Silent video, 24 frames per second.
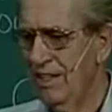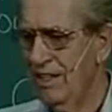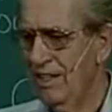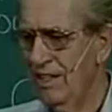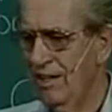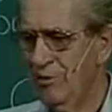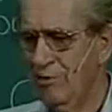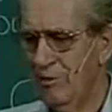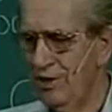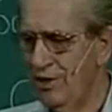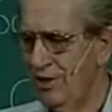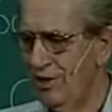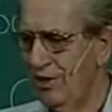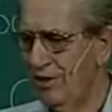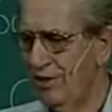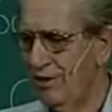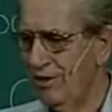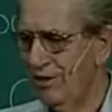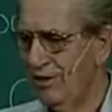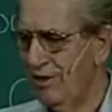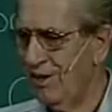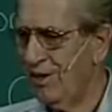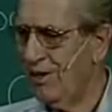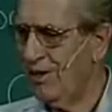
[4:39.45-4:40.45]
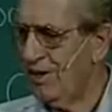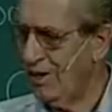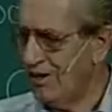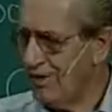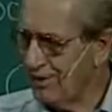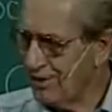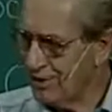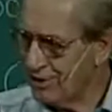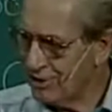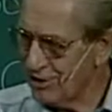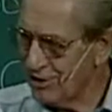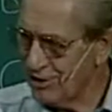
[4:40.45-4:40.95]
And we don't. All right,
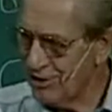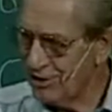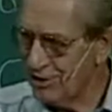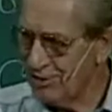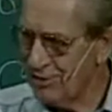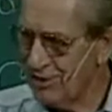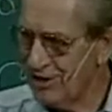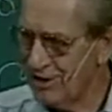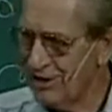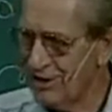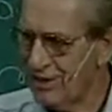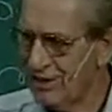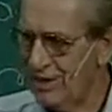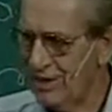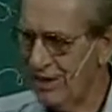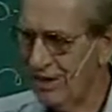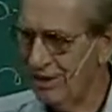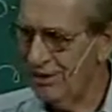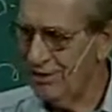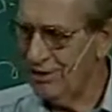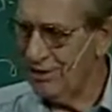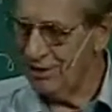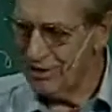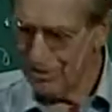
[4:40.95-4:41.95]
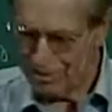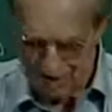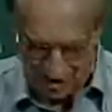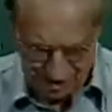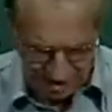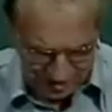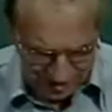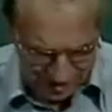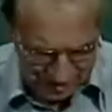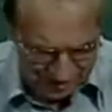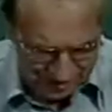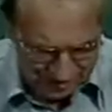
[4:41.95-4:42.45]
here's their reasoning
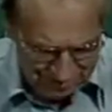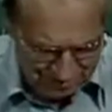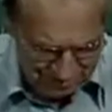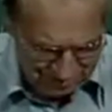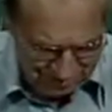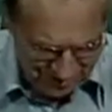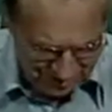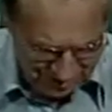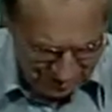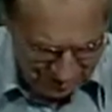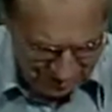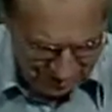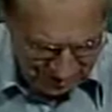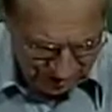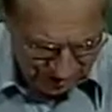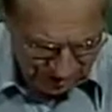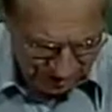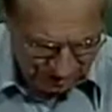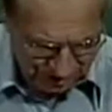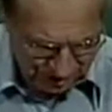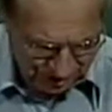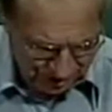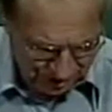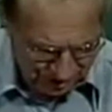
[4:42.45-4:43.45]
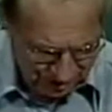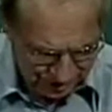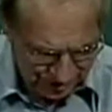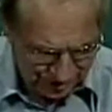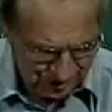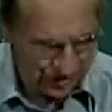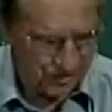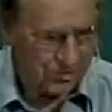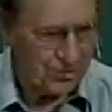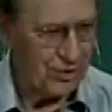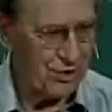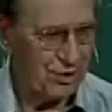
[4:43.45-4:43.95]
Deuteronomy chapter
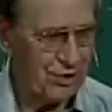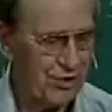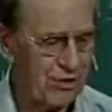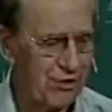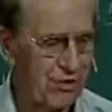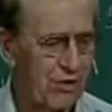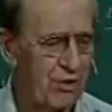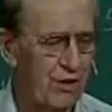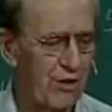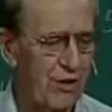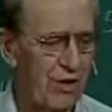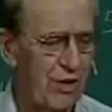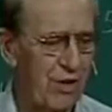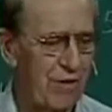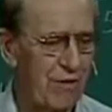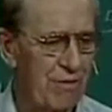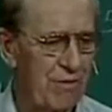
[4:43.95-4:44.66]
6, verse 4.